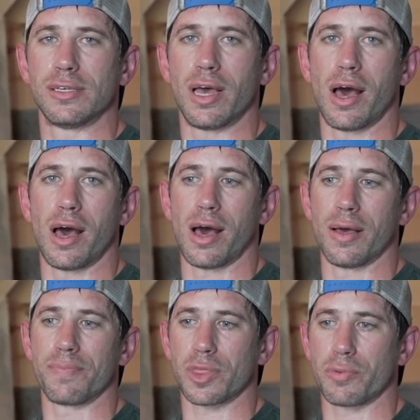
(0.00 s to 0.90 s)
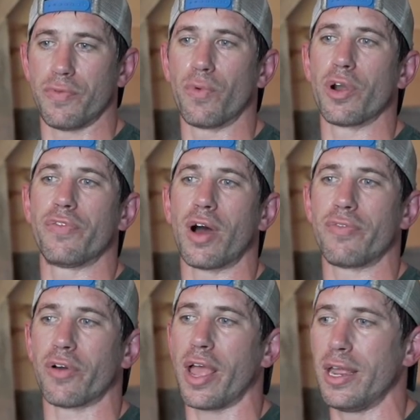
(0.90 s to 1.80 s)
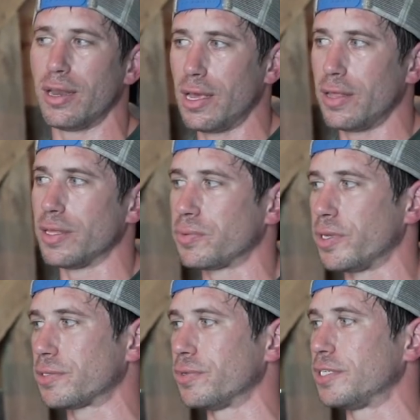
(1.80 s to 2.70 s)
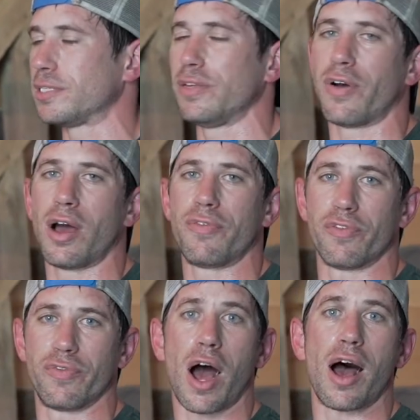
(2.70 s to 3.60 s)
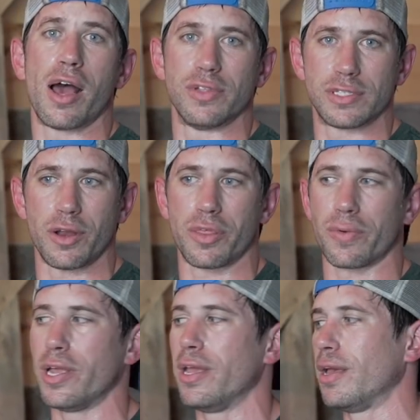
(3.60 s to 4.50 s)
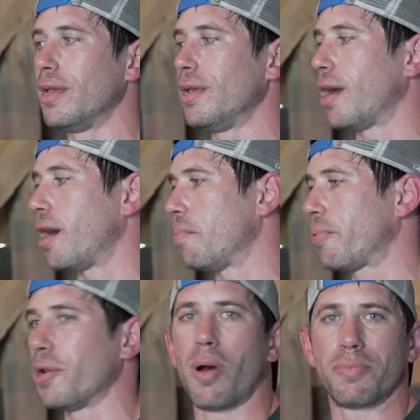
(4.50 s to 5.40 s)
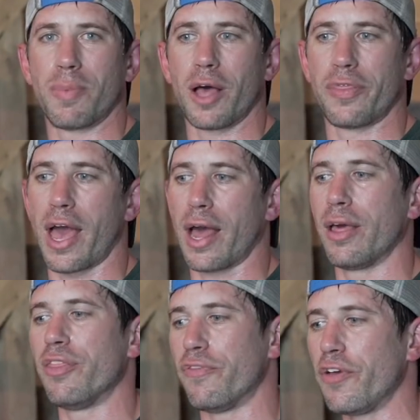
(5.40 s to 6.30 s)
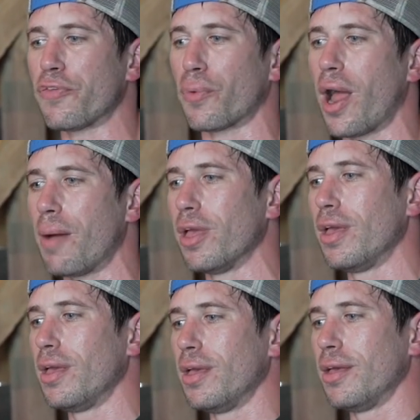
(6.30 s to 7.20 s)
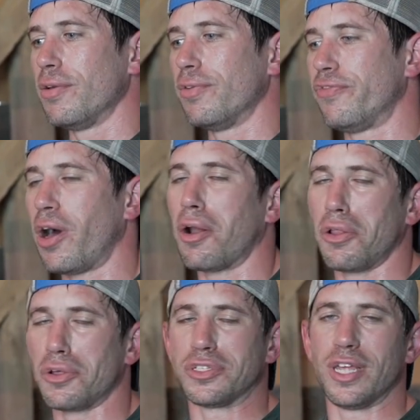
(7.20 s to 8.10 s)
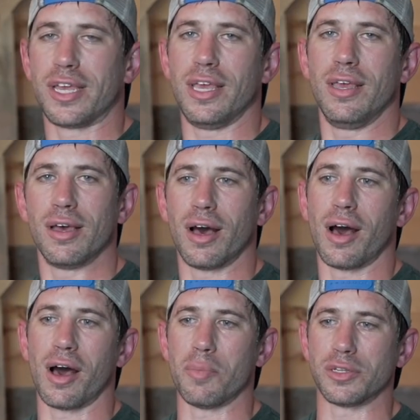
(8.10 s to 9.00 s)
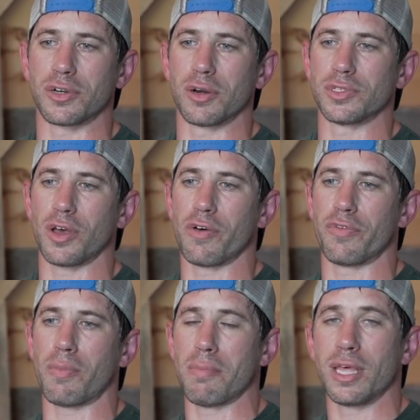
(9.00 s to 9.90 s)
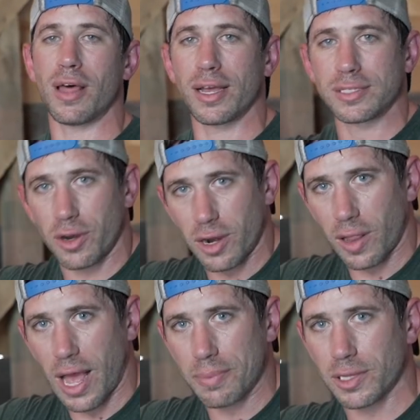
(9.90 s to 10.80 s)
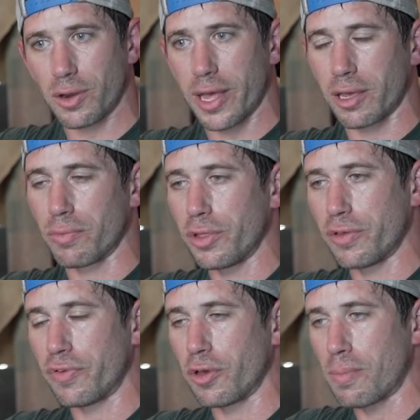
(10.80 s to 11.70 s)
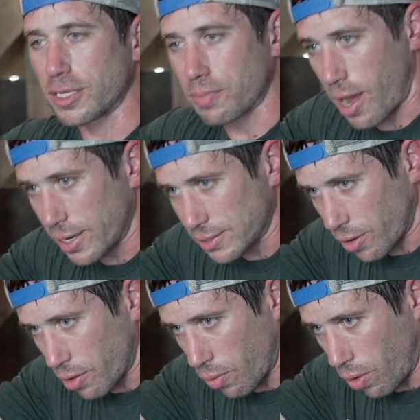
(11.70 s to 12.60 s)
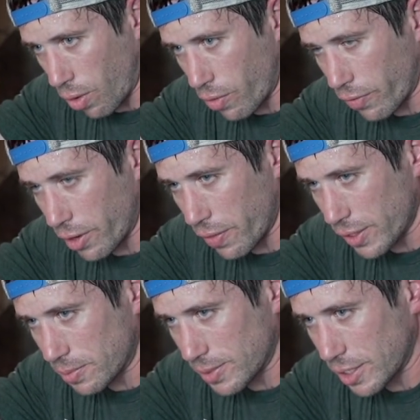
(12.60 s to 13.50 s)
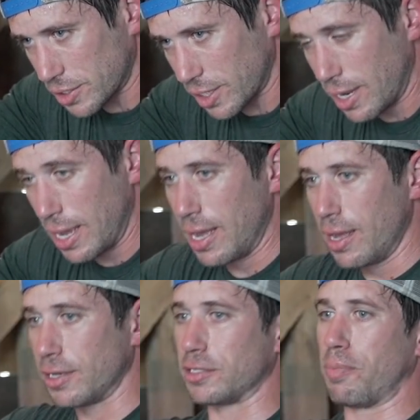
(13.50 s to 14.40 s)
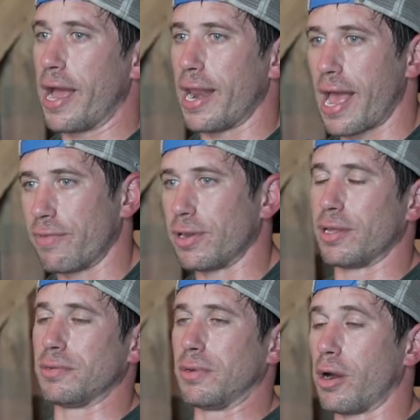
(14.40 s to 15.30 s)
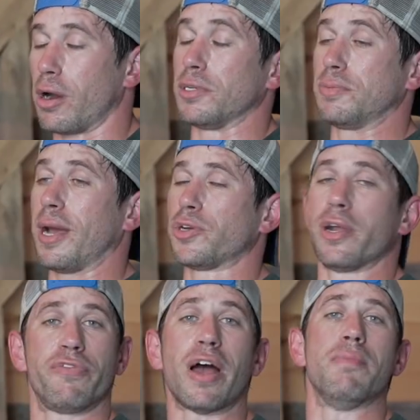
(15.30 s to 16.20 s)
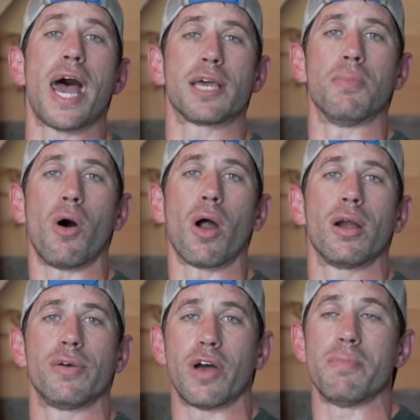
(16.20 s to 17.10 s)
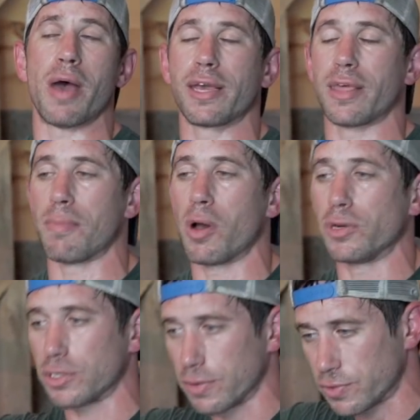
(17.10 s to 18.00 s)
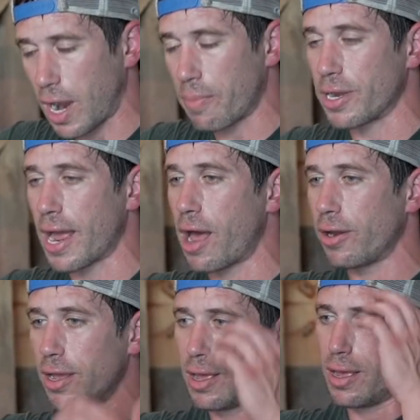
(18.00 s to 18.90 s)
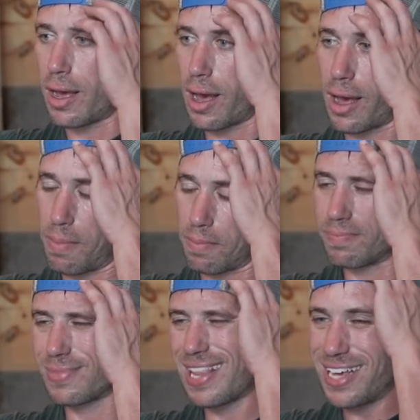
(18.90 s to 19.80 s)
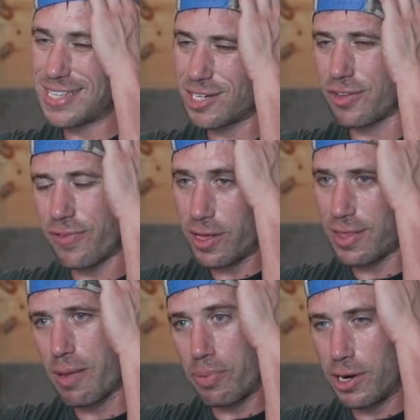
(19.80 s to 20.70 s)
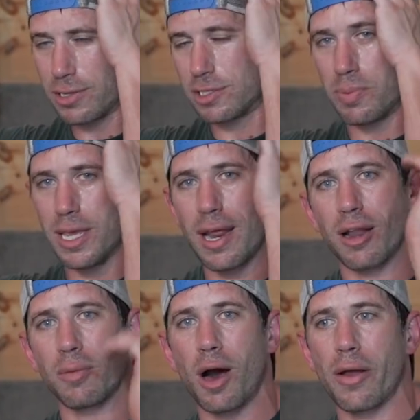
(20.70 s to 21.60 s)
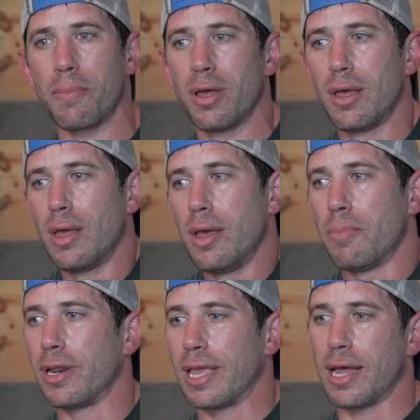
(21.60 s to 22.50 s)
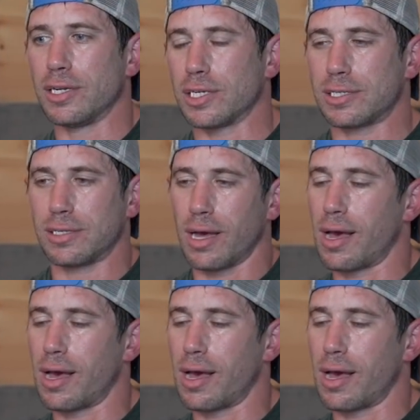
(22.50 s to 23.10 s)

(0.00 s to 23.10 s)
345 for eight, this week's 365 for five instead of three. Pretty pumped about that. The fifth rep felt a little sticky in terms of my midline started to collapse a little. I could really feel my spine starting to roll over into this position despite trying to fight back the bar, fight back that motion of dropping down. Legs actually felt like they had pretty good speed out of the bottom, but again, just